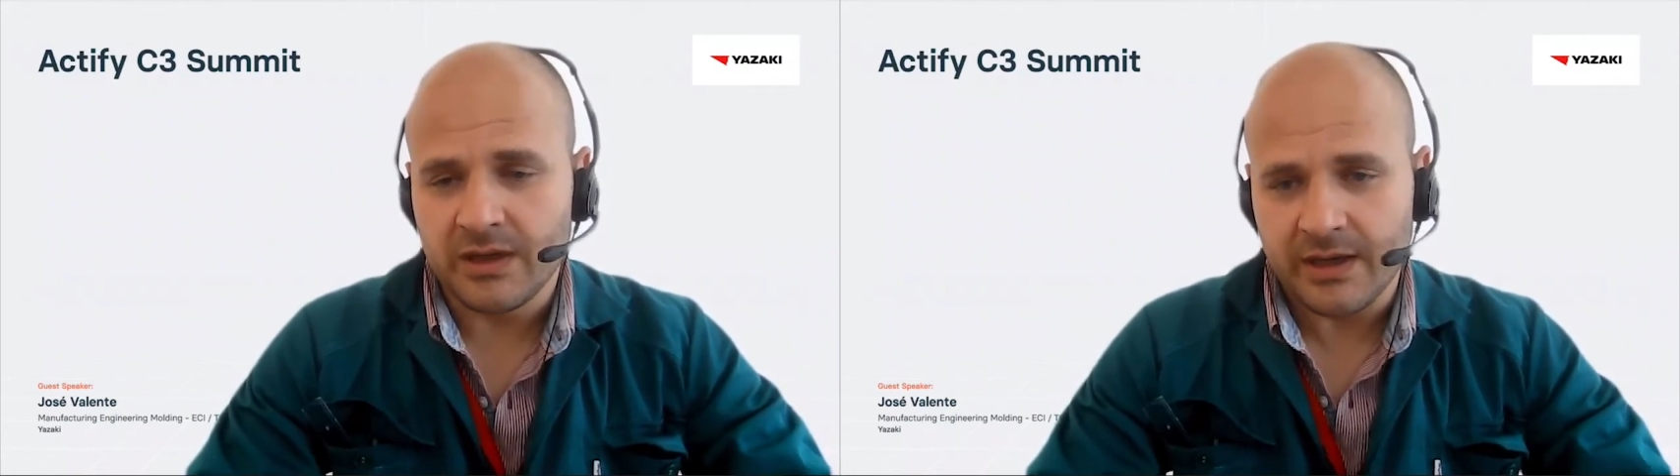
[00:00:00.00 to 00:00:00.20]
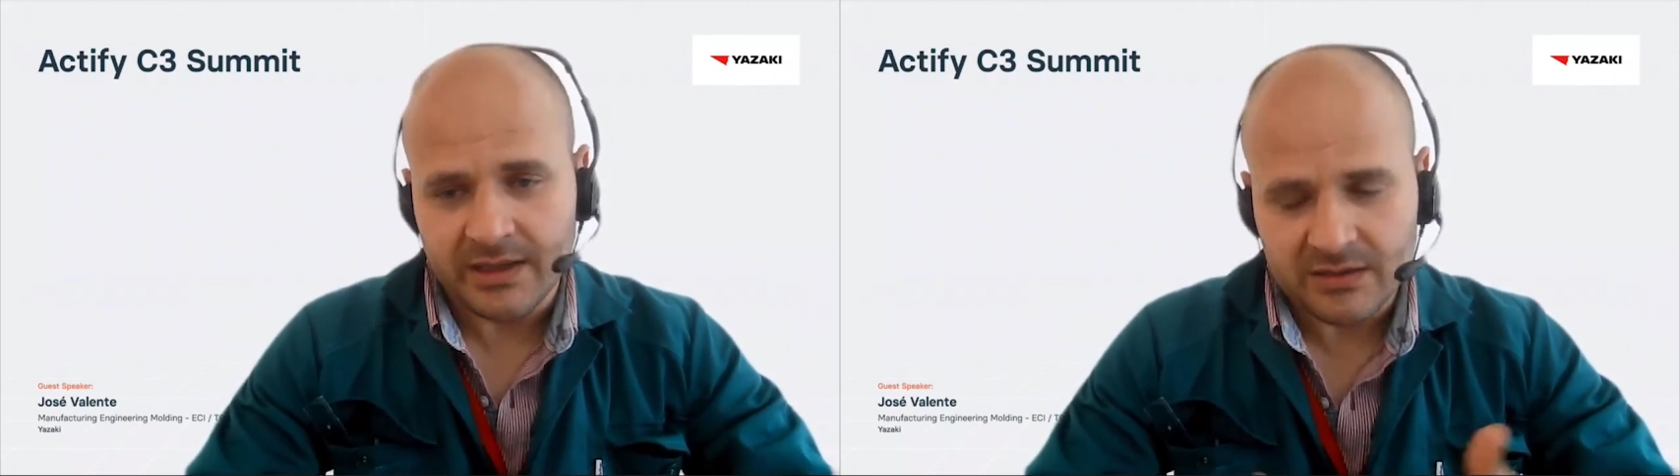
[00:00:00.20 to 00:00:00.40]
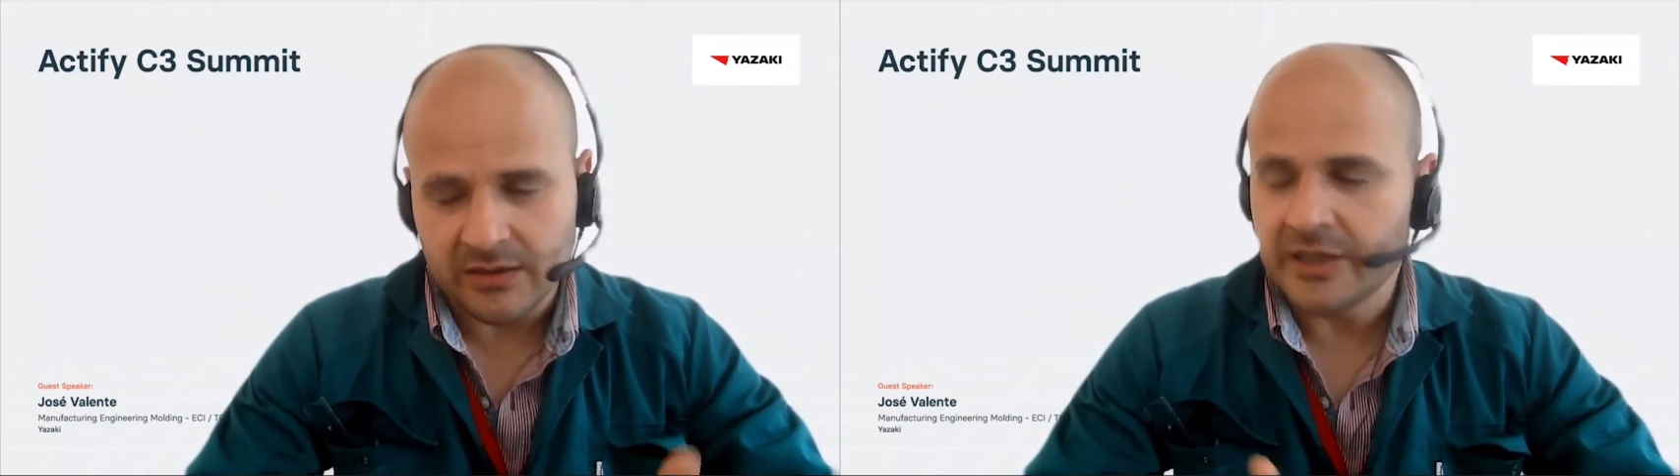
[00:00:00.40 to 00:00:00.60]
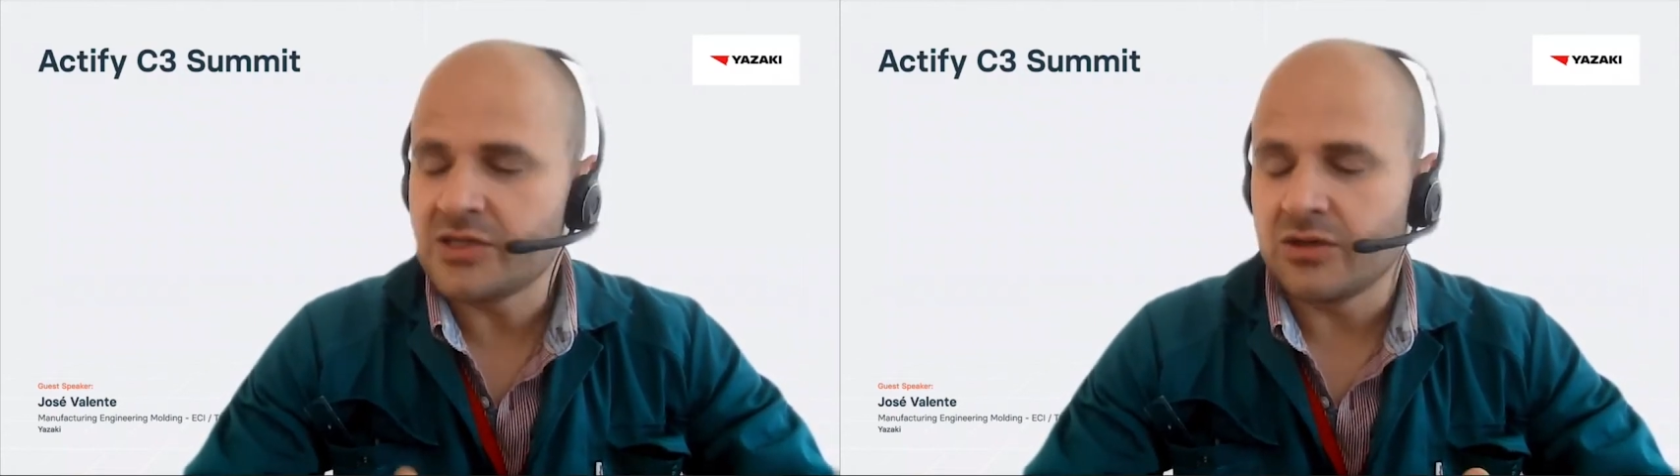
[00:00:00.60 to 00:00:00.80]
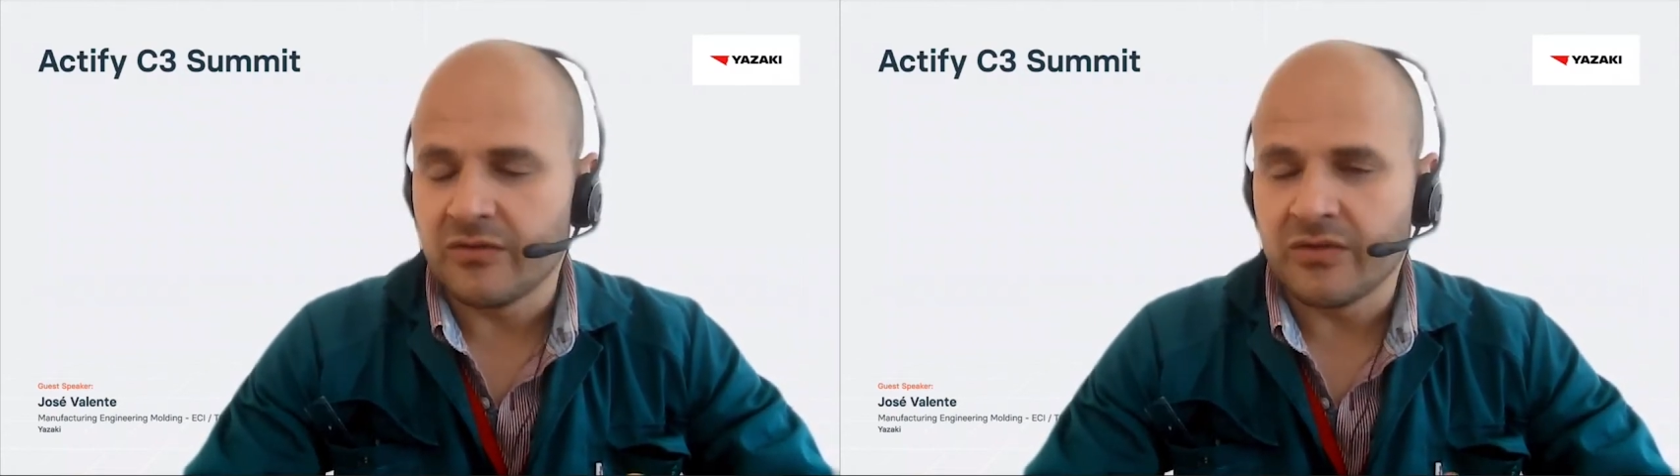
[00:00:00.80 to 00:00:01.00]

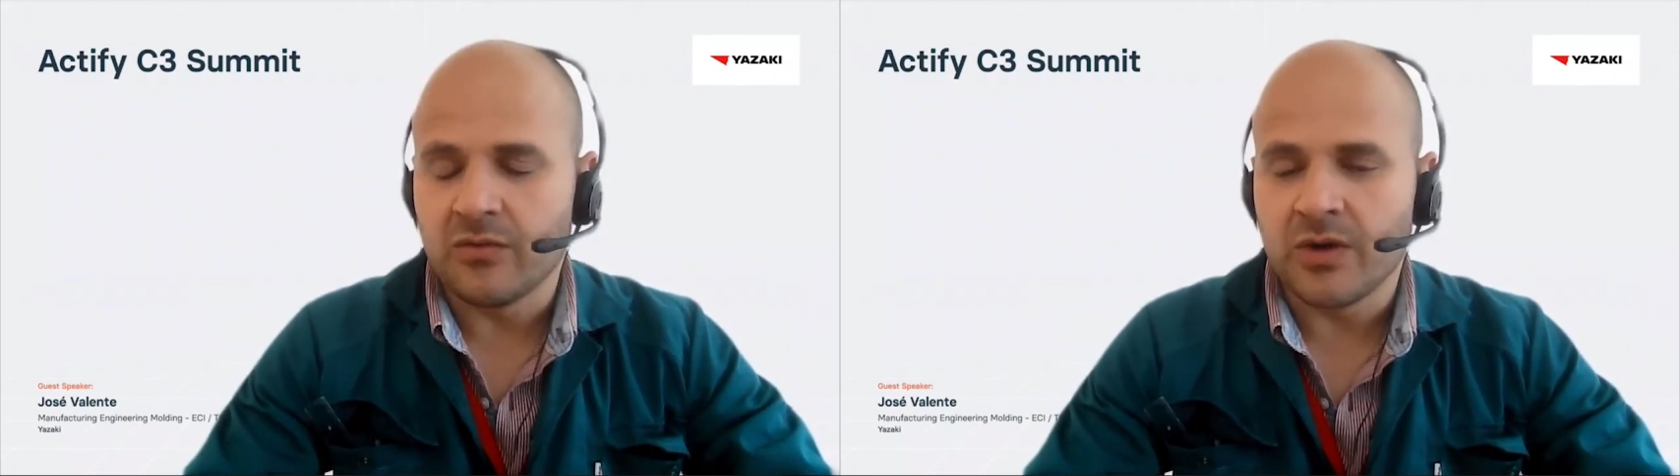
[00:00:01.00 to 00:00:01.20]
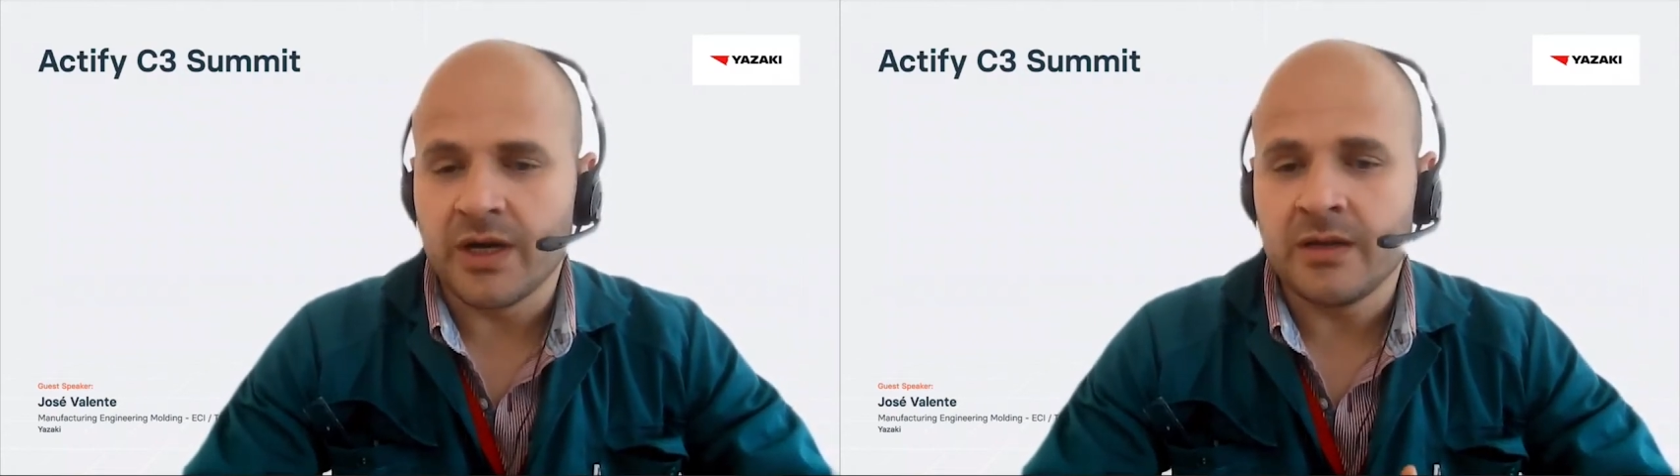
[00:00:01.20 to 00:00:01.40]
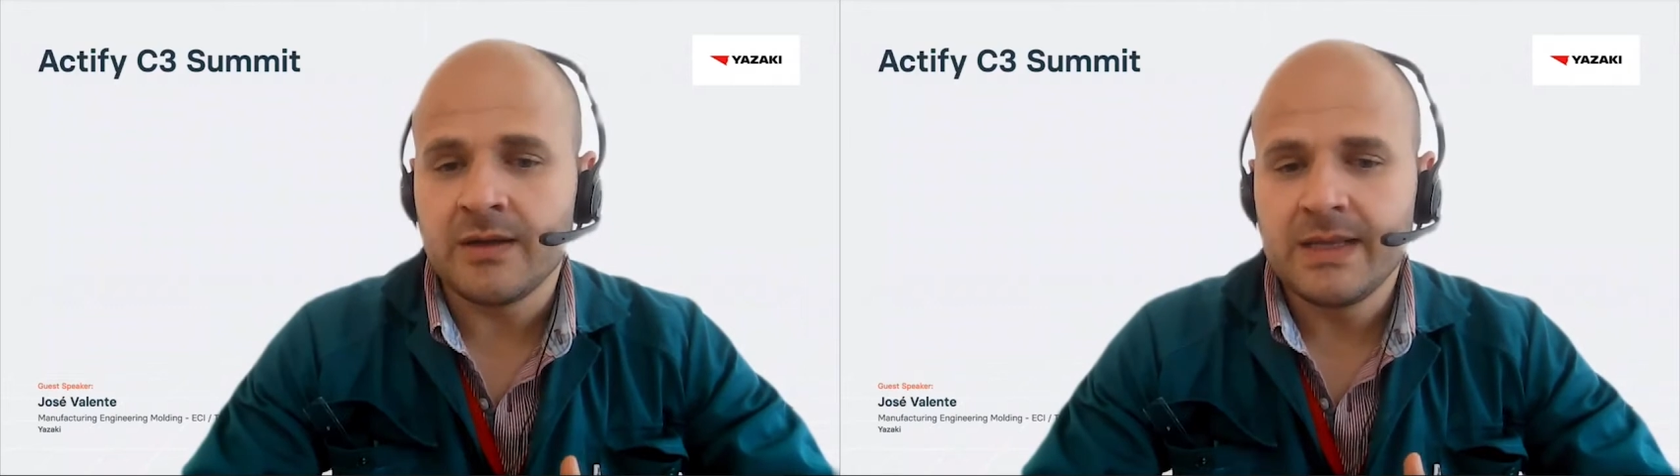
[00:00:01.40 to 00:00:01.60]
isolation of the wire.